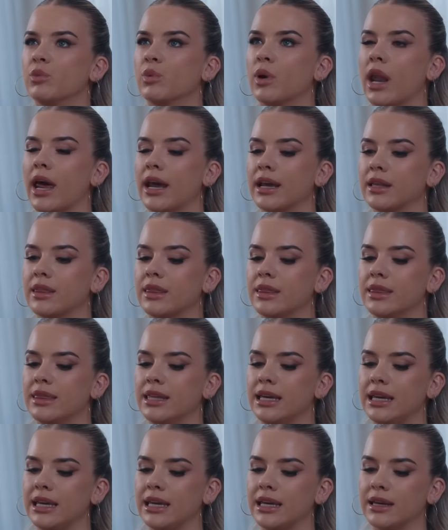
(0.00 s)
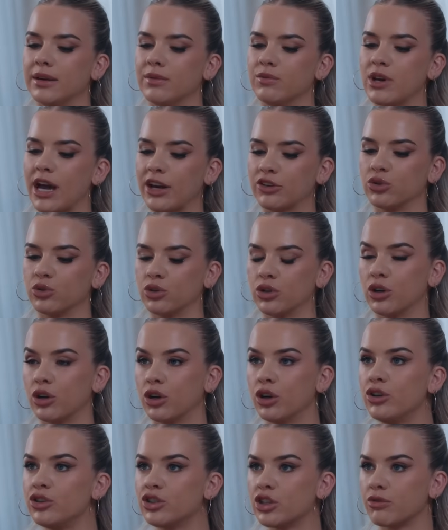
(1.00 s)
like the natural
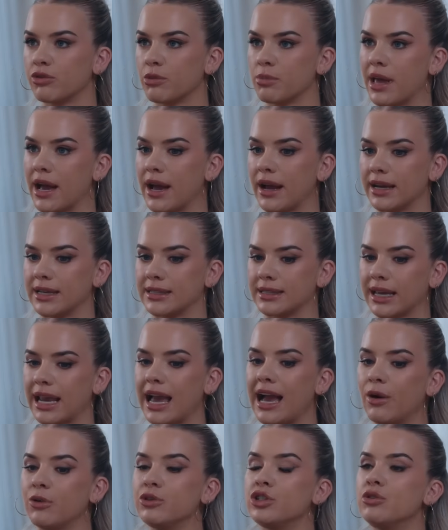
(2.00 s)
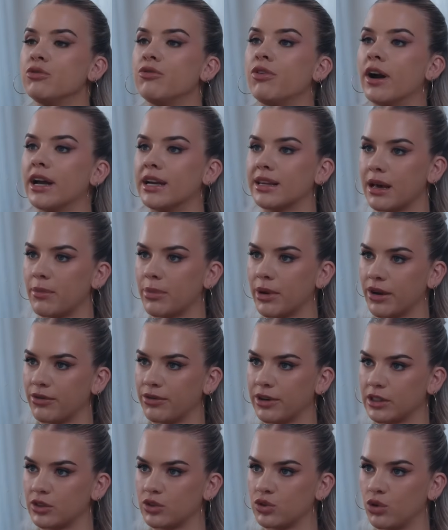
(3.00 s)
conclusion from that is like, how do you find that
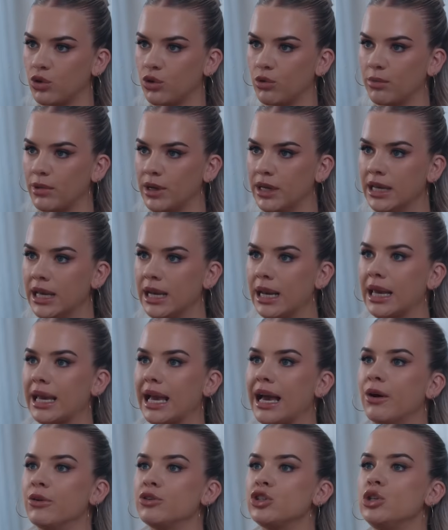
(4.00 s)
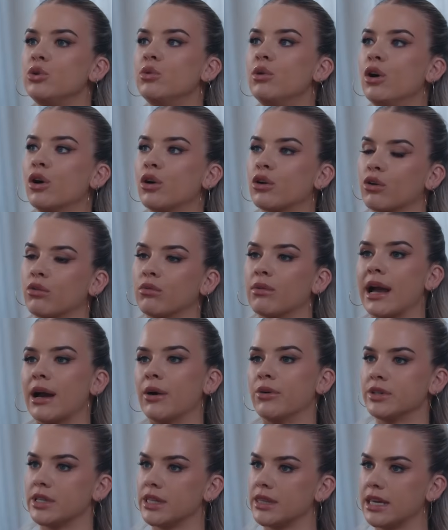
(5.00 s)
perfect storm? Like, how do you look
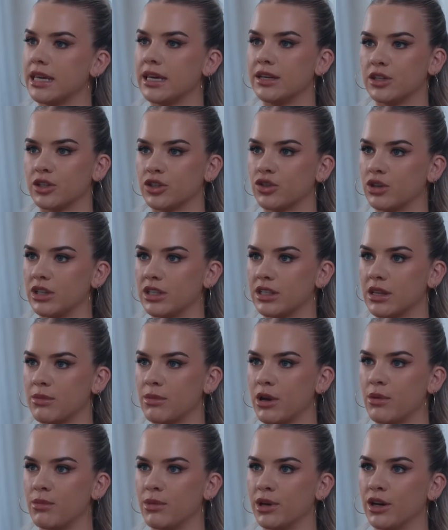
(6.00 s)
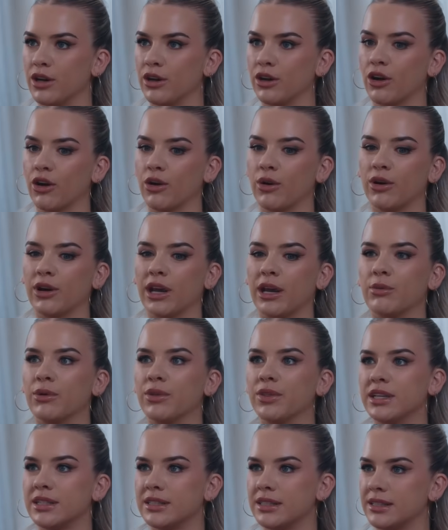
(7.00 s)
around in the industries at the moment and go, okay, well,
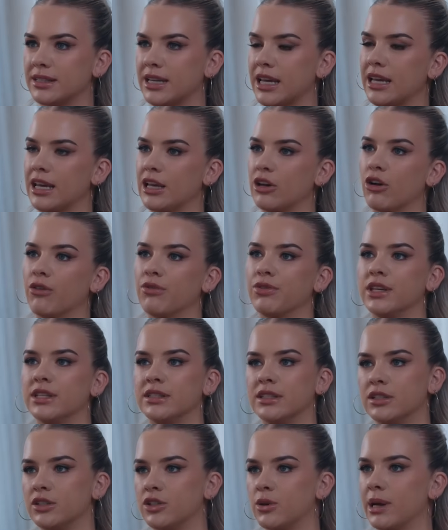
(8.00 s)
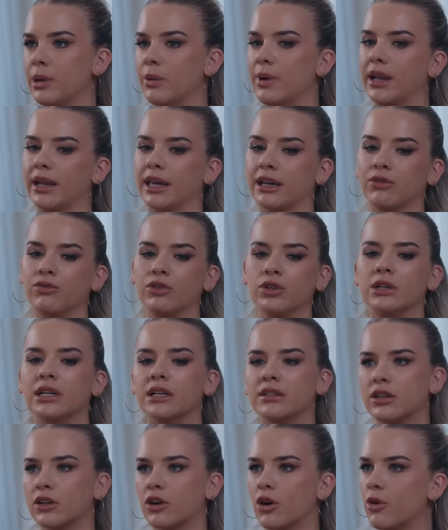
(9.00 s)
this is taking off, this is doing well. Like a few
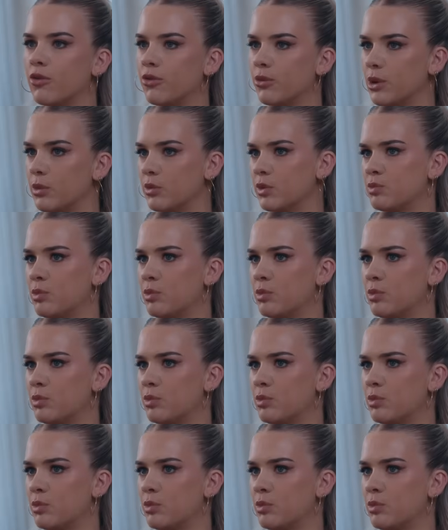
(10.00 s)
years ago, it was